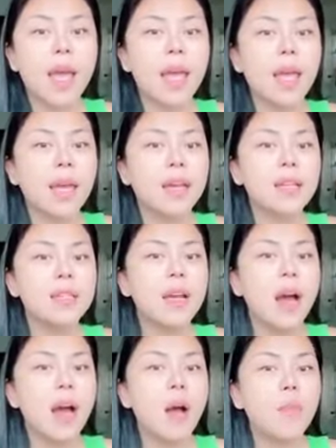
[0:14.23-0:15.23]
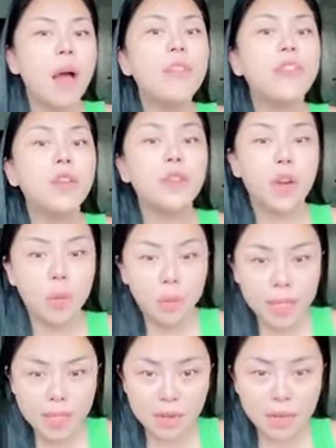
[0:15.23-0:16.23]
And I feel very
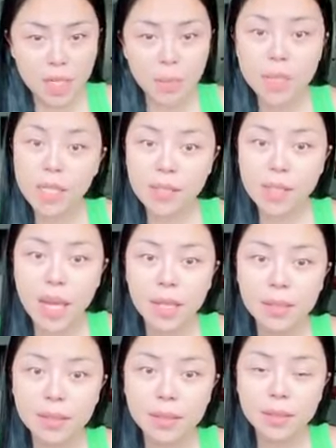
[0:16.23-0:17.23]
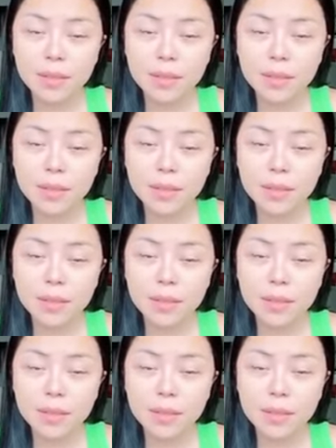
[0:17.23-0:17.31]
blessed every time he does that.